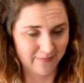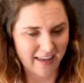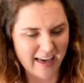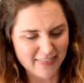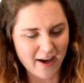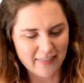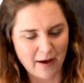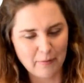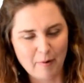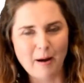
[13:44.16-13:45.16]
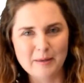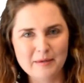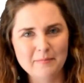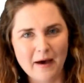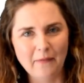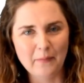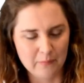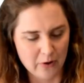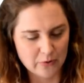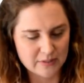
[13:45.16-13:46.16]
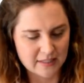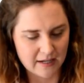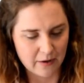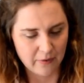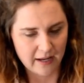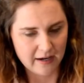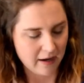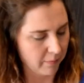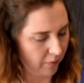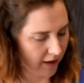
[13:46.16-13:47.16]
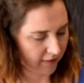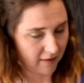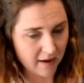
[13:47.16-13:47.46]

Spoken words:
I thought that would probably be about the most that I would end up with.